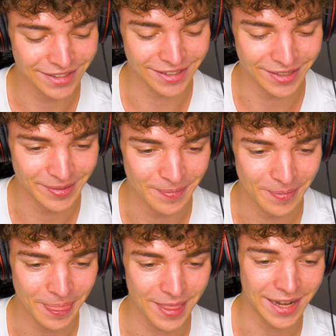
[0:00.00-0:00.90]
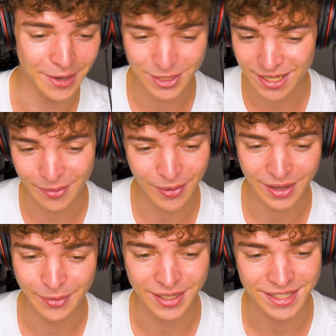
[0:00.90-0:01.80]
And he was there
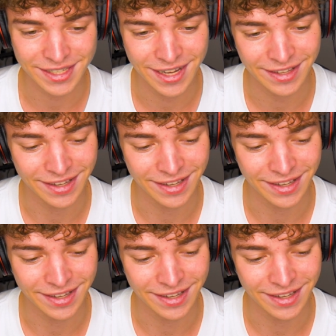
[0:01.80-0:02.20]
walking with his kid,